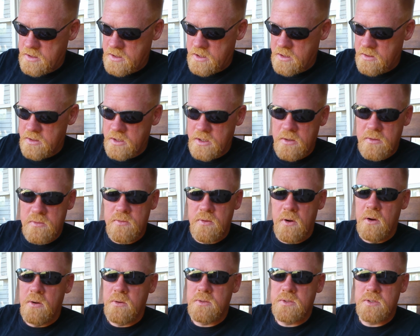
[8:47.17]
You
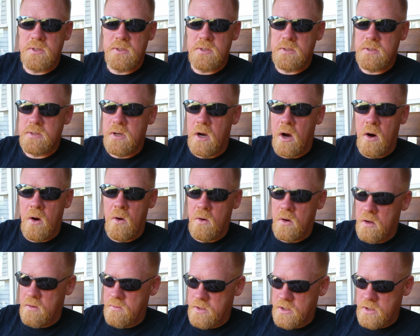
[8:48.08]
folks,
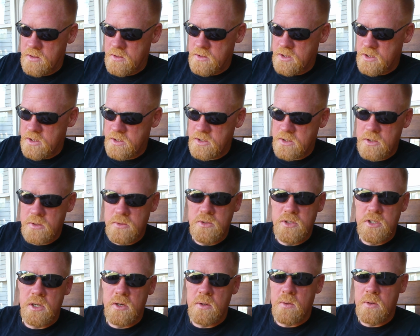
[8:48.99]
all of you, you're just too
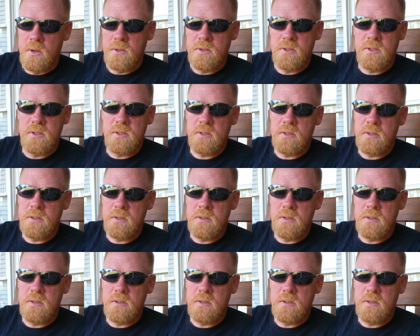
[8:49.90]
generous.